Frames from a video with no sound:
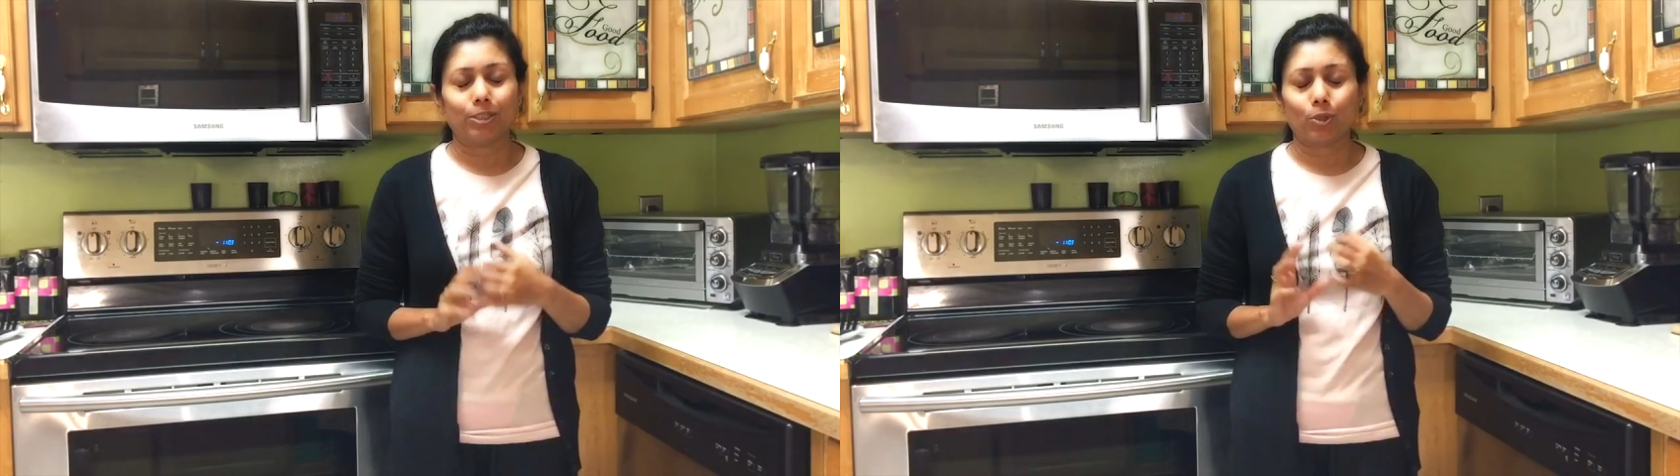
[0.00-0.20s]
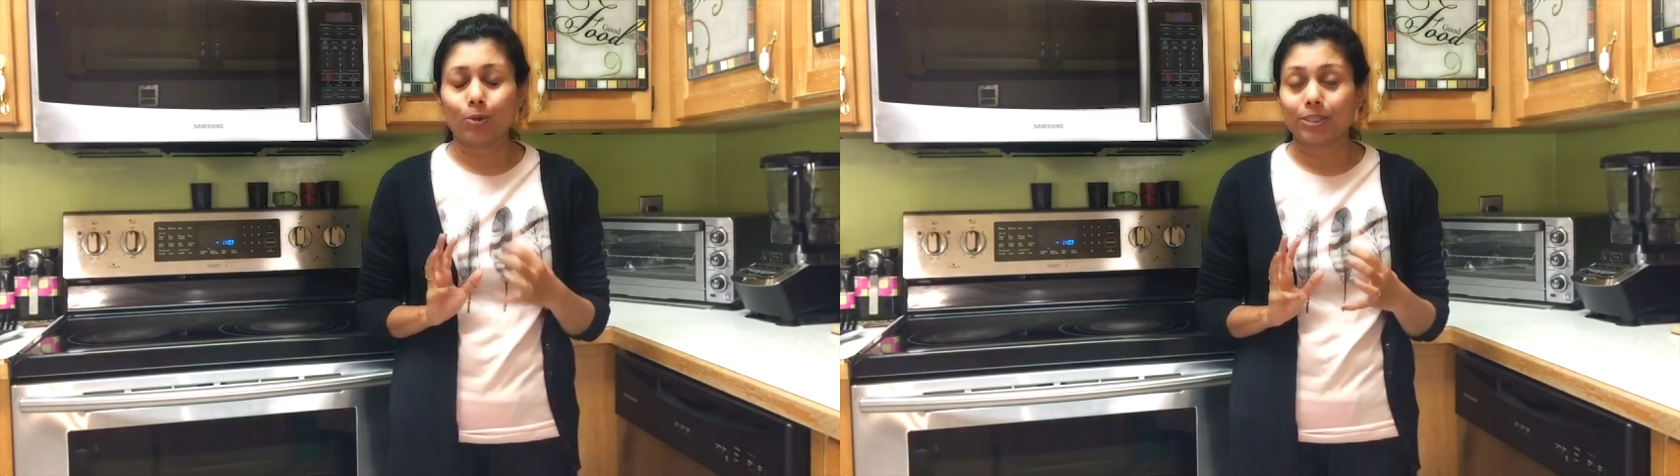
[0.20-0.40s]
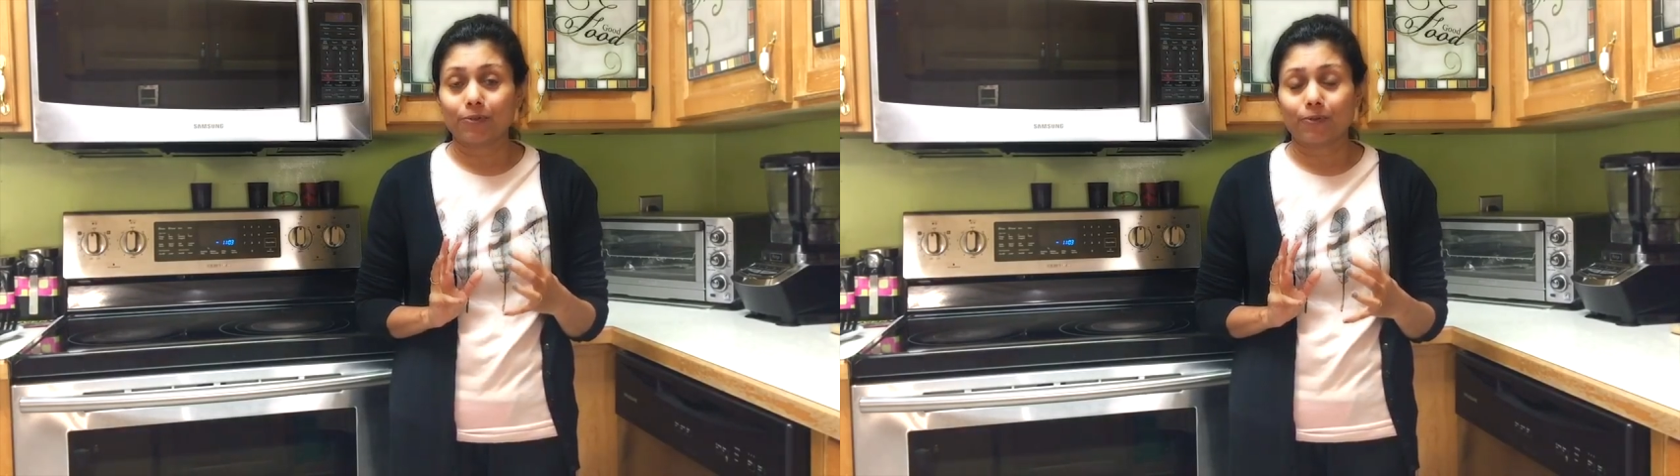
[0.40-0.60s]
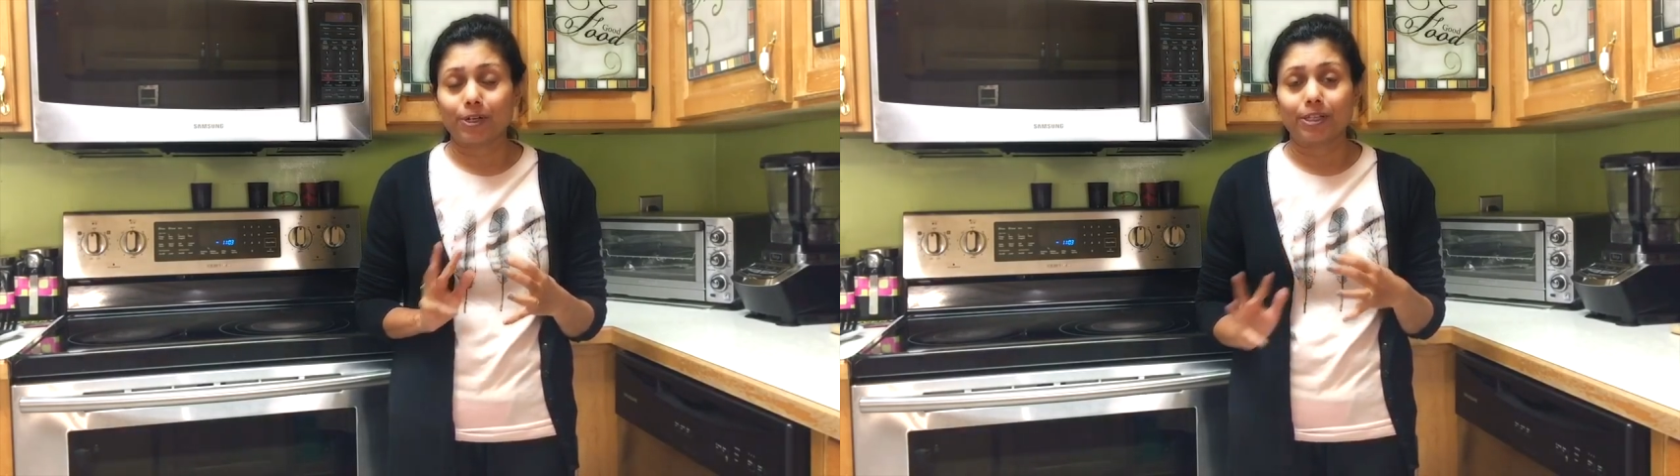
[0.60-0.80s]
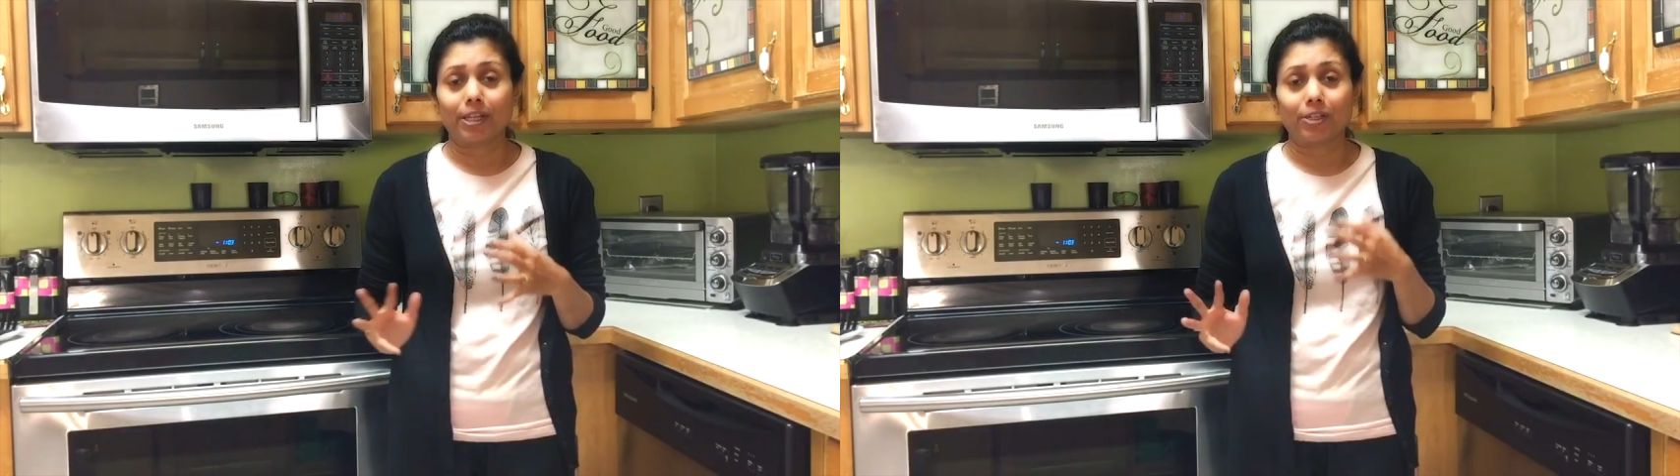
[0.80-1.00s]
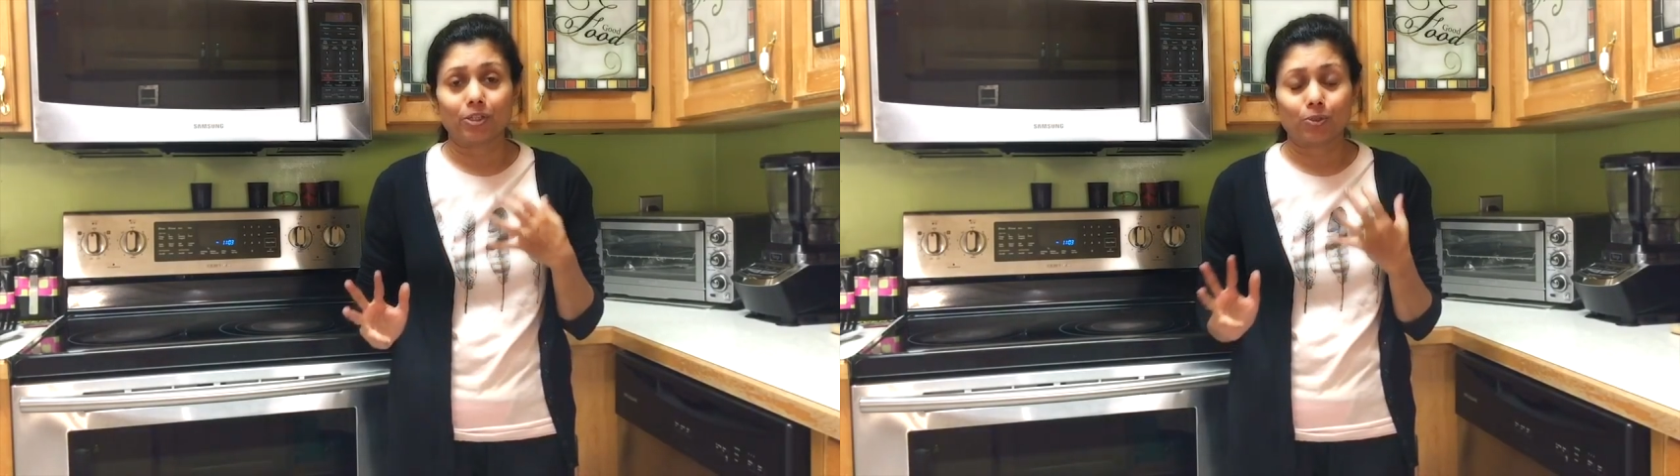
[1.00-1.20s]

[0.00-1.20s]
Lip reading: So different than